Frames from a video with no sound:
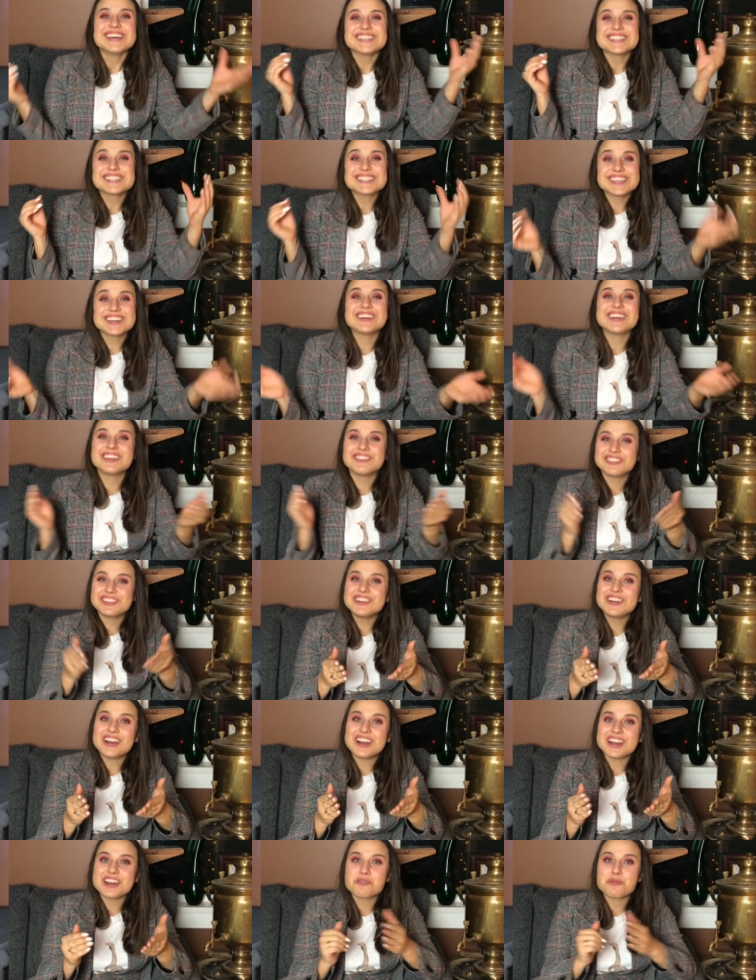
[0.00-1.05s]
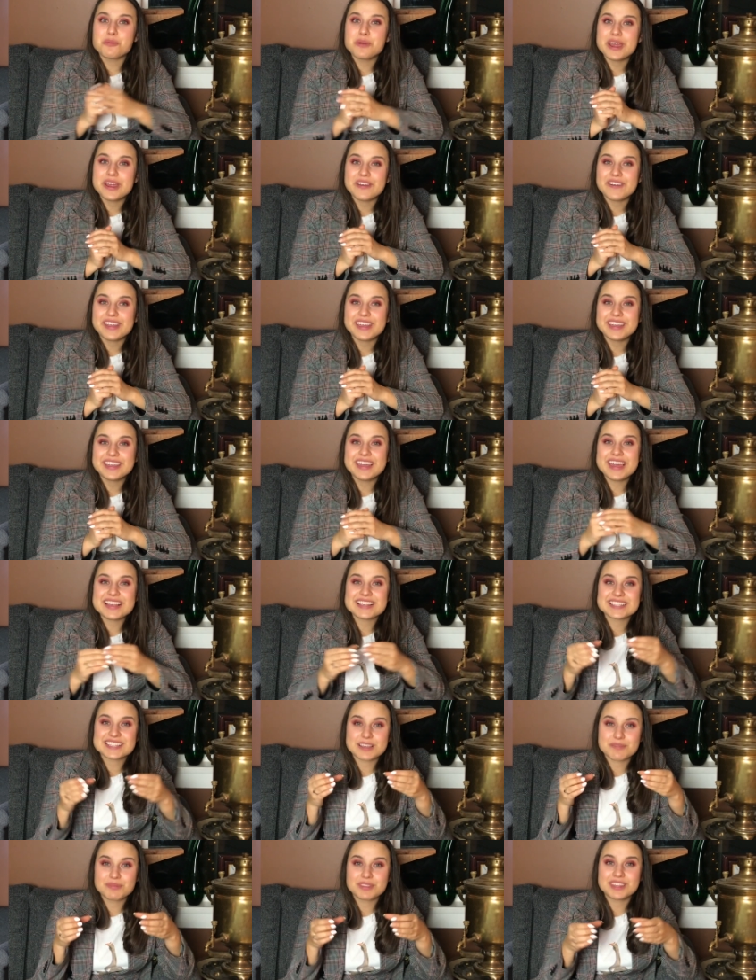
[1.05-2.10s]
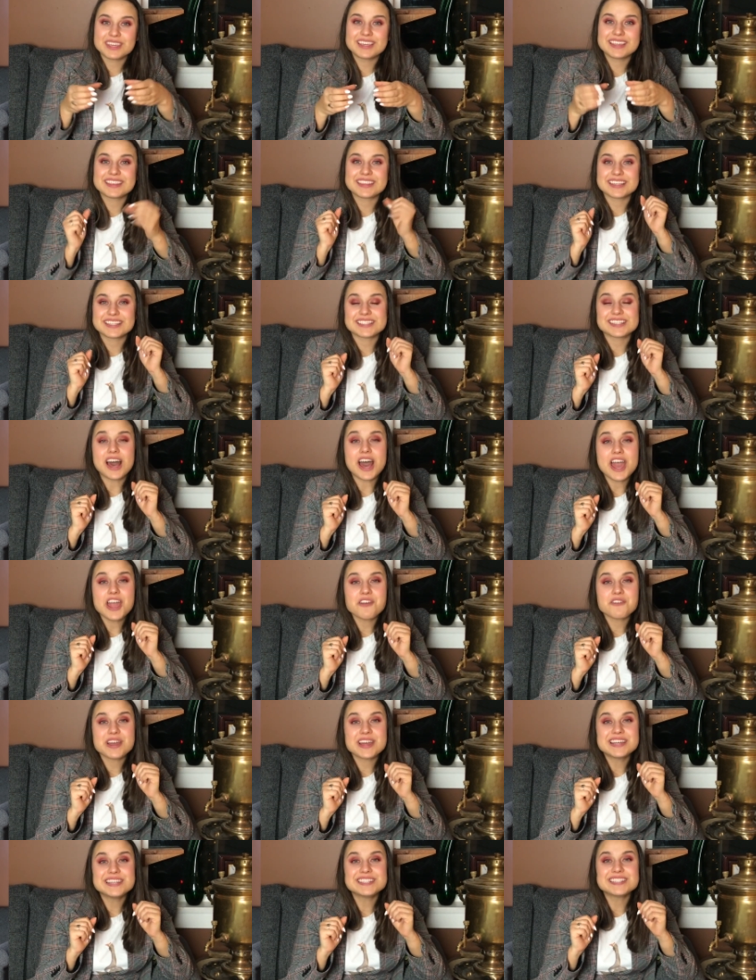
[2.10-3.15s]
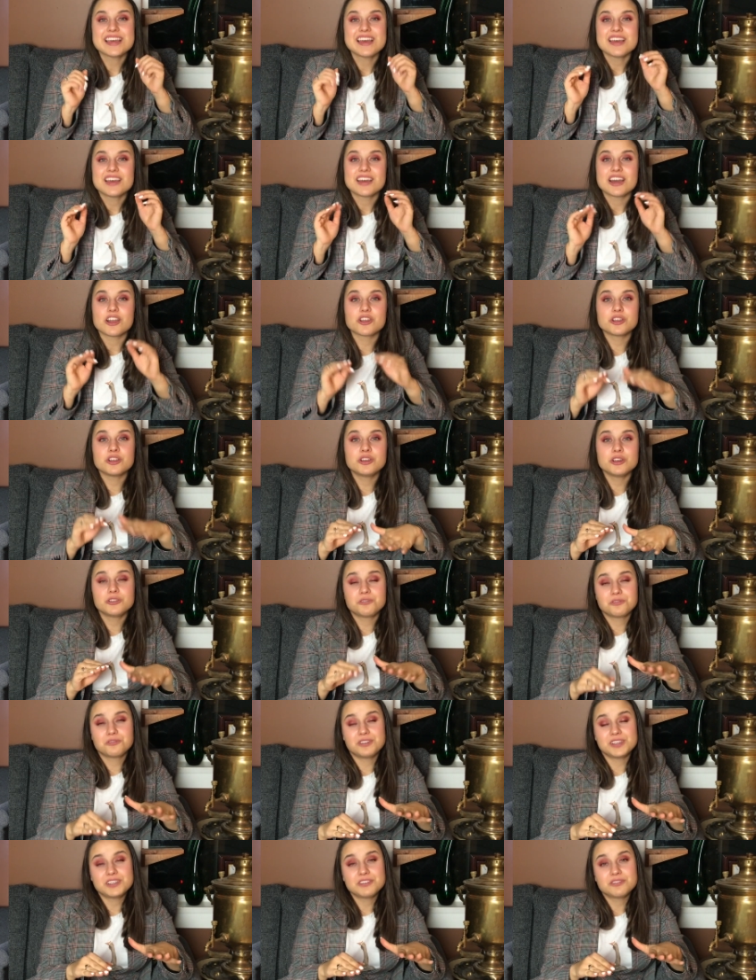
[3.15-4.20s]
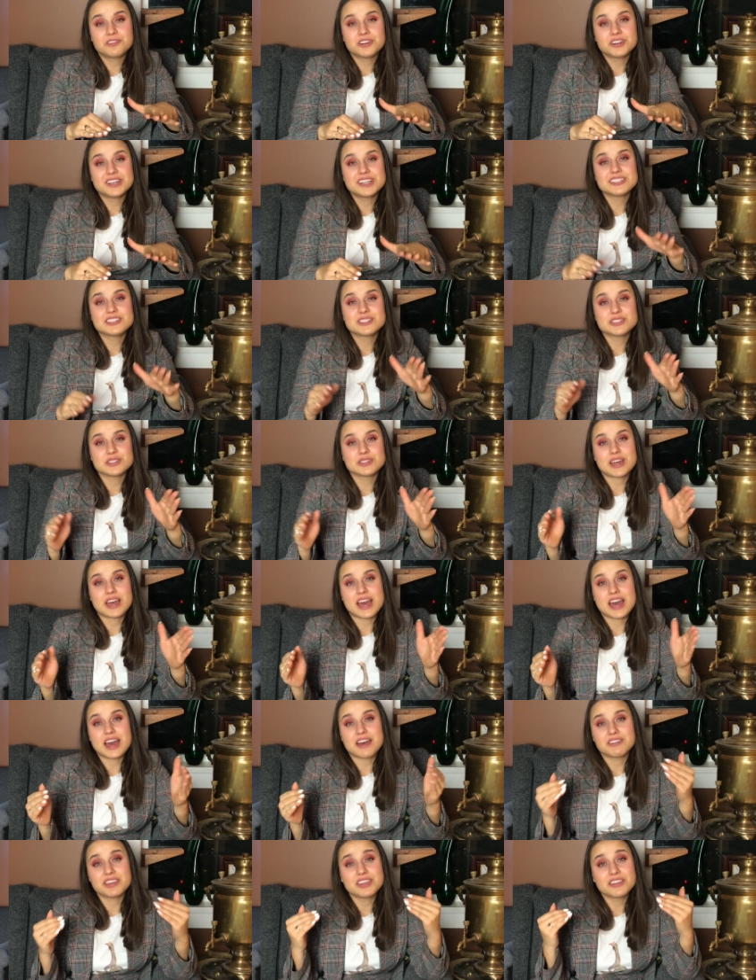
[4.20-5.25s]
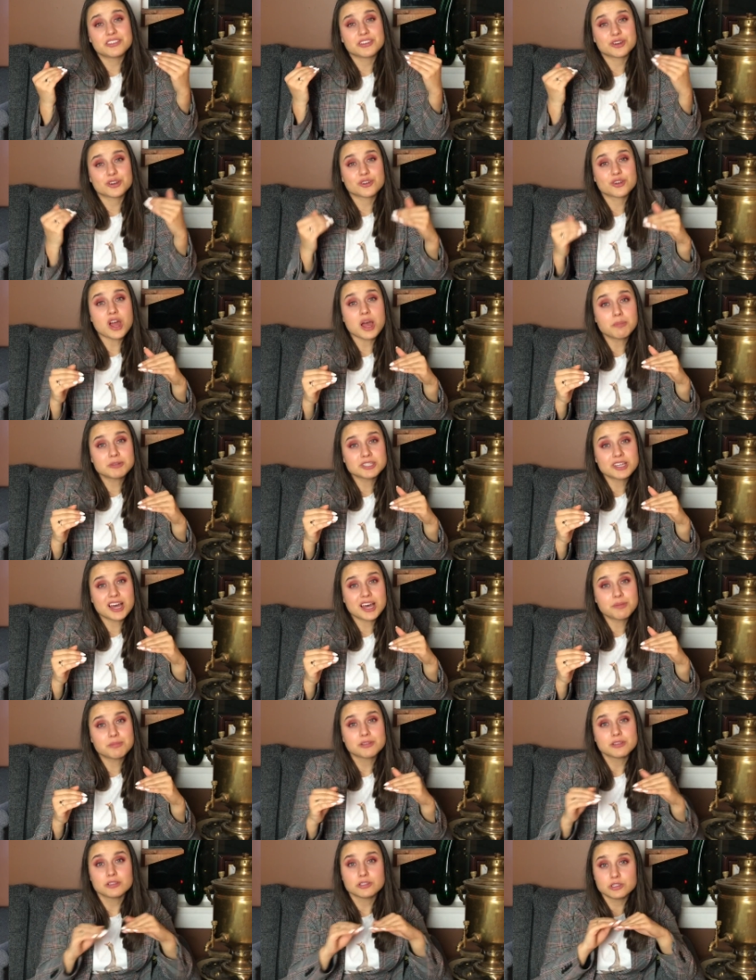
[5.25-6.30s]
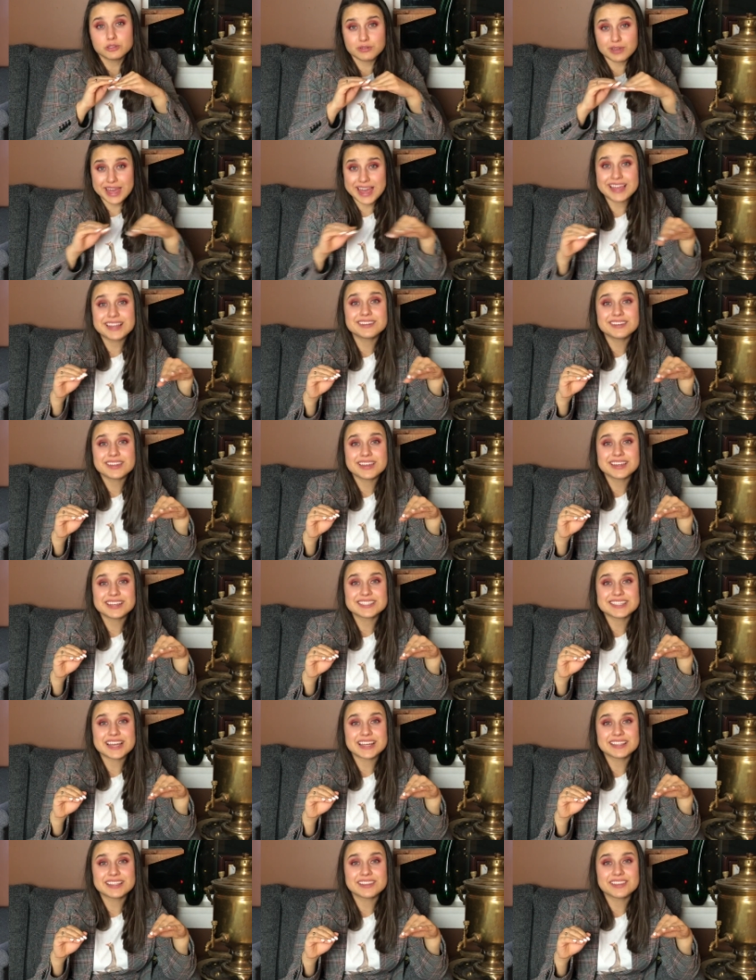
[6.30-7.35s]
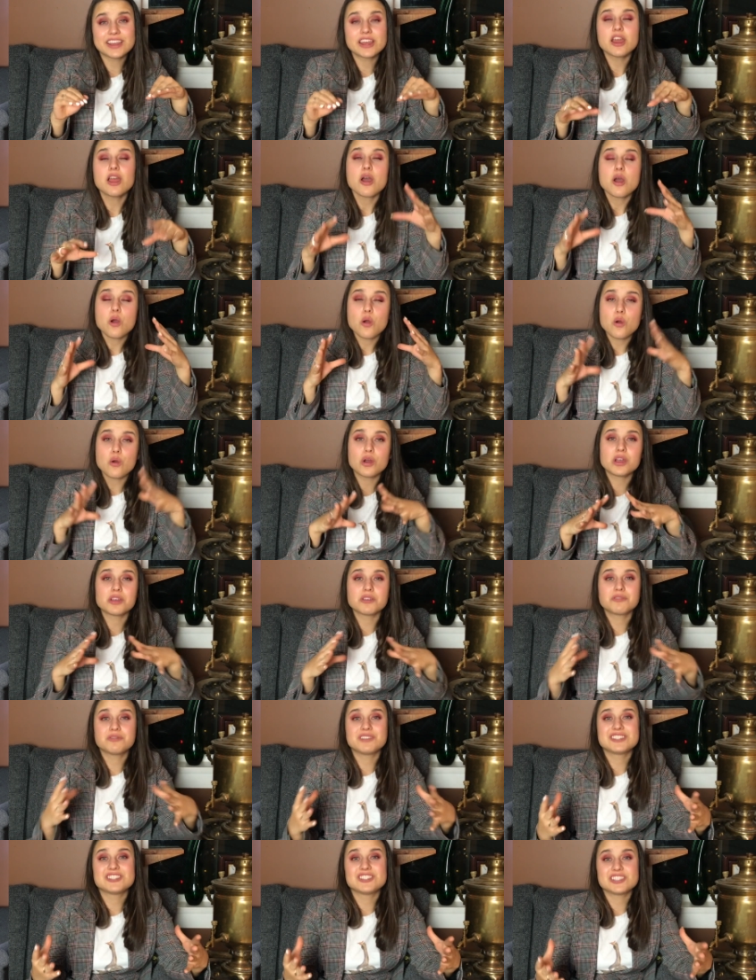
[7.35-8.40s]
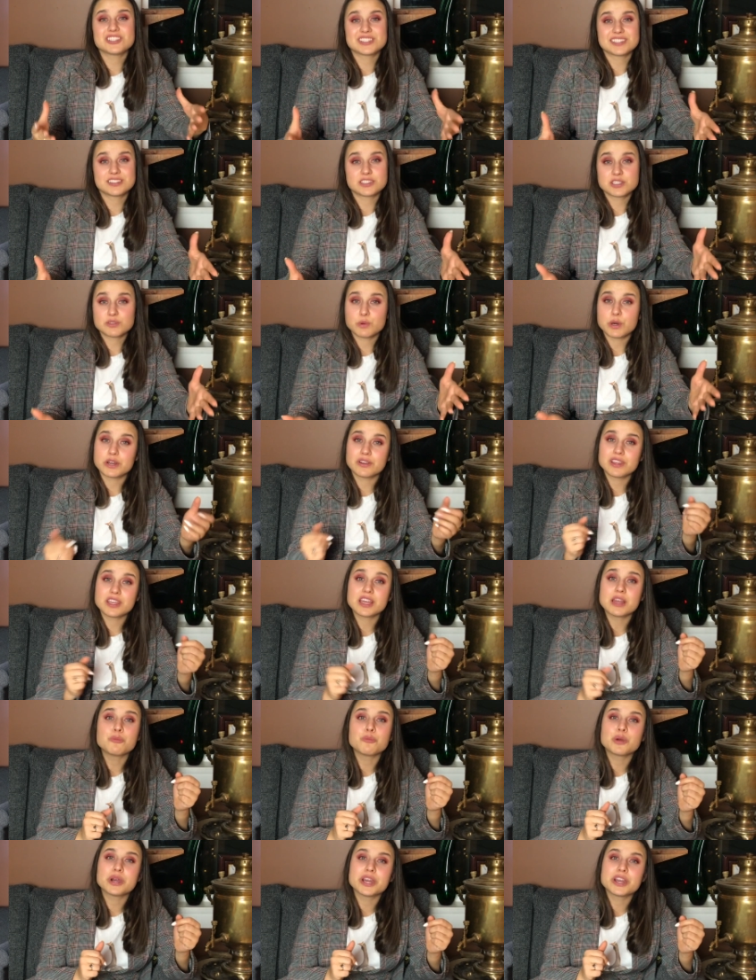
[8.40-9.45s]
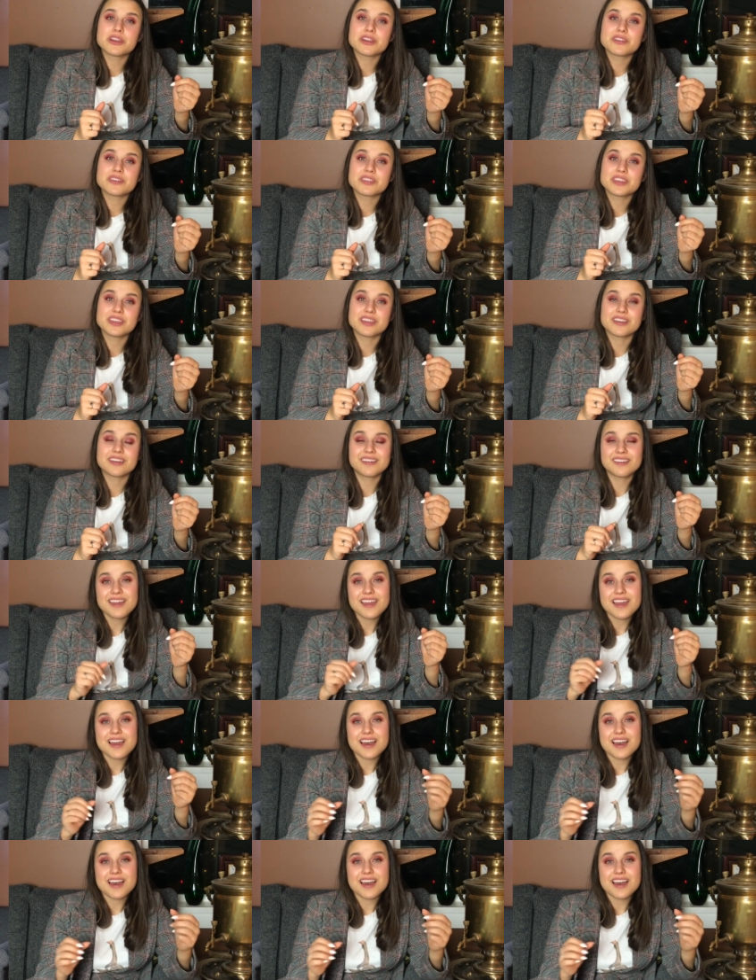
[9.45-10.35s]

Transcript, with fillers: So if you are wearing something that's high-rise, a good fit for it to have either a crop top to end exactly there, or if it's just a sweater like I'm wearing here,